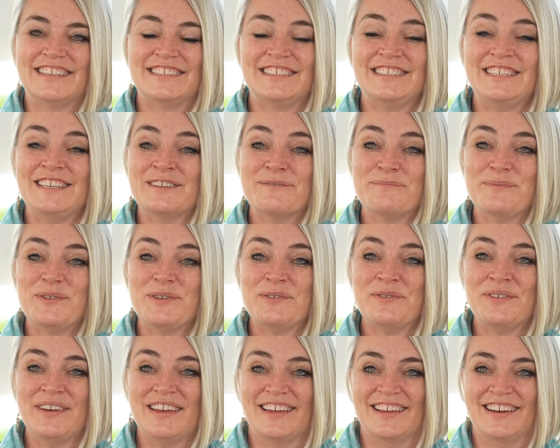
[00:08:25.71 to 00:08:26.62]
See the
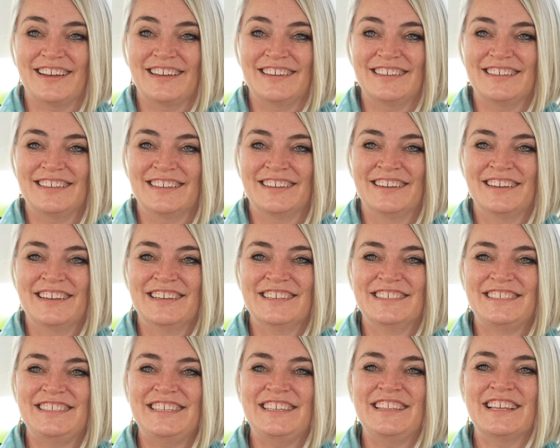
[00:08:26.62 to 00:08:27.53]
beauty in it.
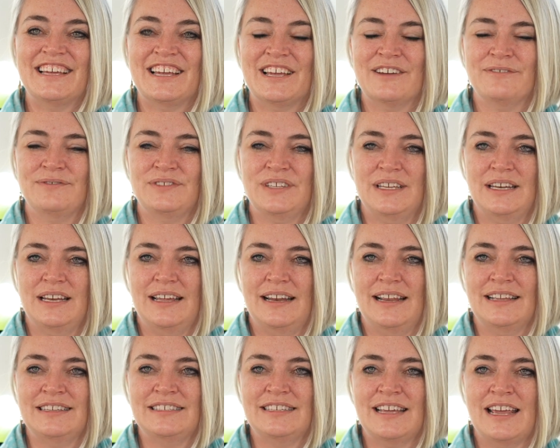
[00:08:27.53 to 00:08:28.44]
See the gift in it,
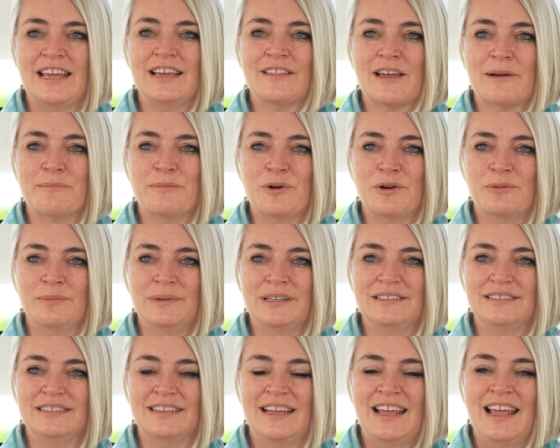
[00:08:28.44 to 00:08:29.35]
and take that
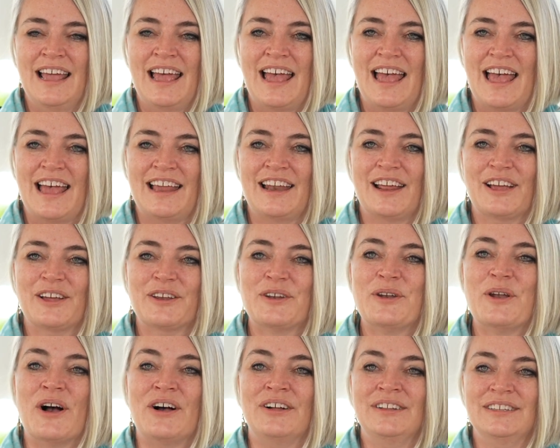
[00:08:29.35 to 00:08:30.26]
moment and
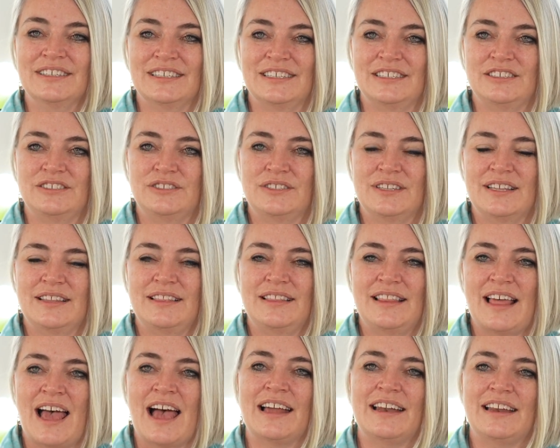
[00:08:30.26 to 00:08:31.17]
acknowledge that
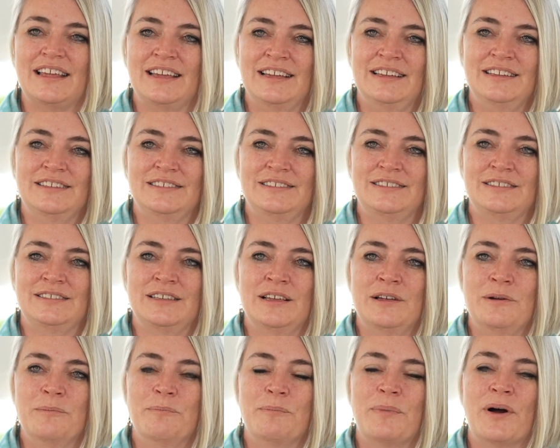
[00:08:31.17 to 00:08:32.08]
that is
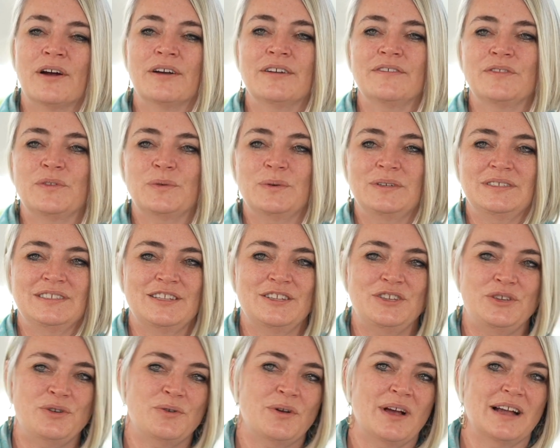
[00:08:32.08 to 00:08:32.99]
part of the reason
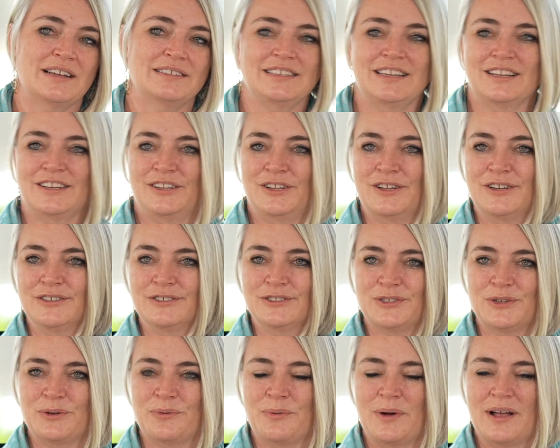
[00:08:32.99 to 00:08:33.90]
that you guys get along
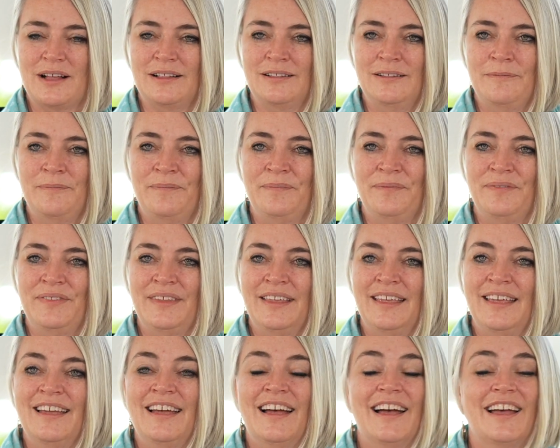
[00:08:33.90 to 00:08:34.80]
so well.
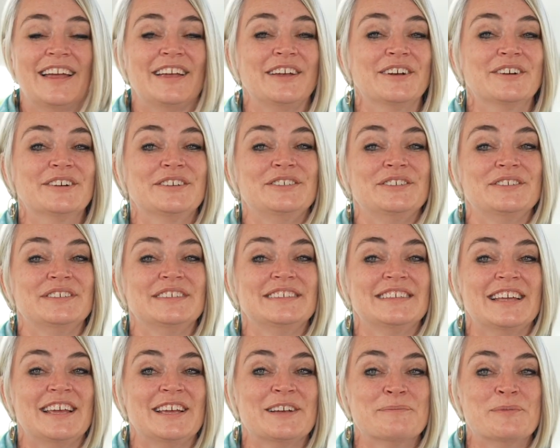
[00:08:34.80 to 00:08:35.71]
I encourage you to
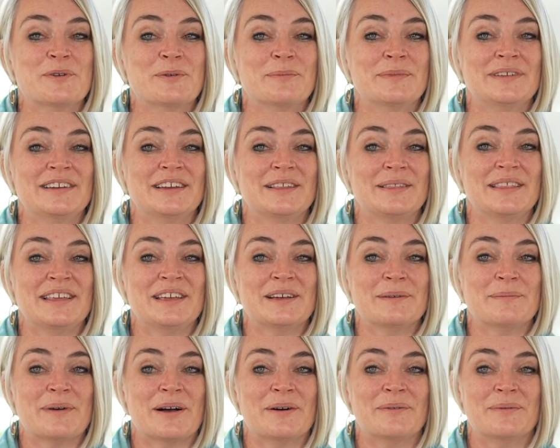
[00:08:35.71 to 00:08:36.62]
take a moment and think
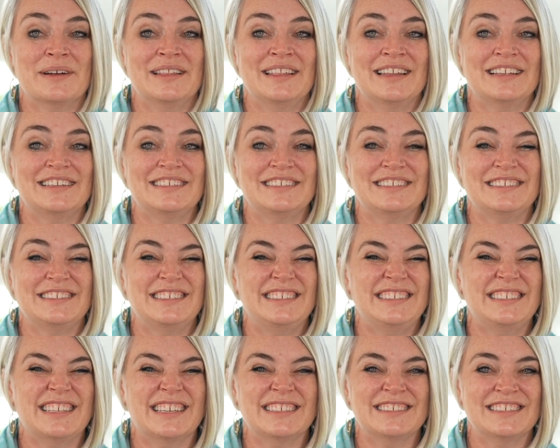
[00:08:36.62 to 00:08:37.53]
about one that
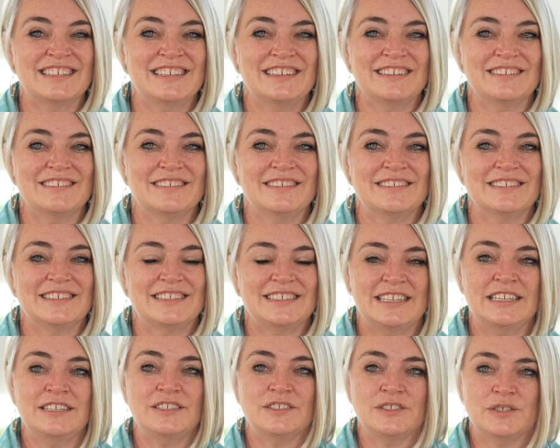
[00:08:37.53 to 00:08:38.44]
doesn't
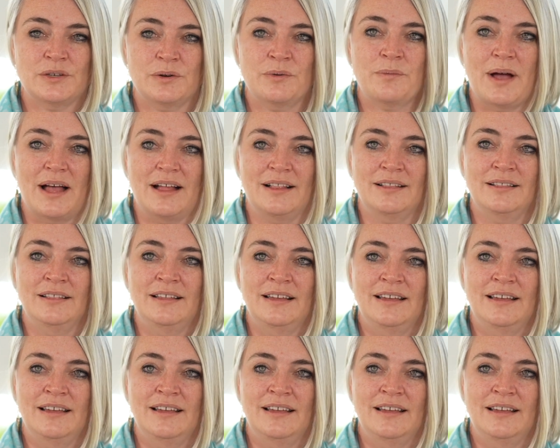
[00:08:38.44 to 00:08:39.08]
sit so well,